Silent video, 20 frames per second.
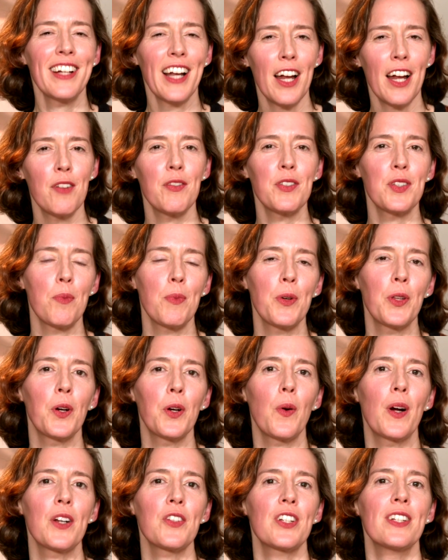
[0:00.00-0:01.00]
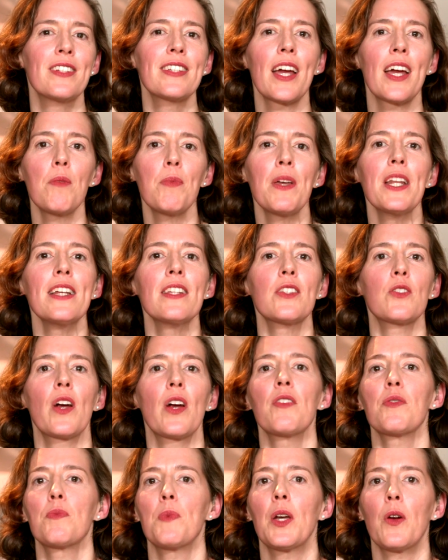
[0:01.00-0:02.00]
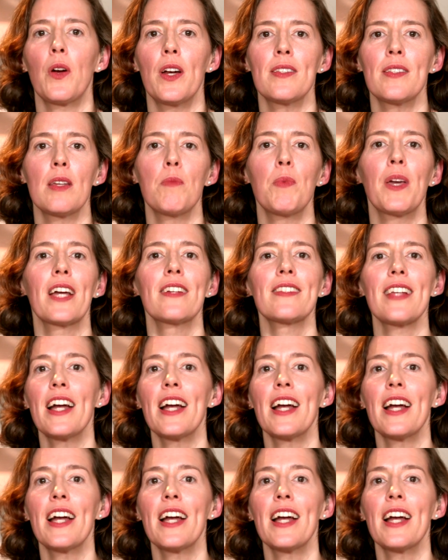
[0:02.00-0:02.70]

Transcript: kind of a similar question diabetes drives me crazy because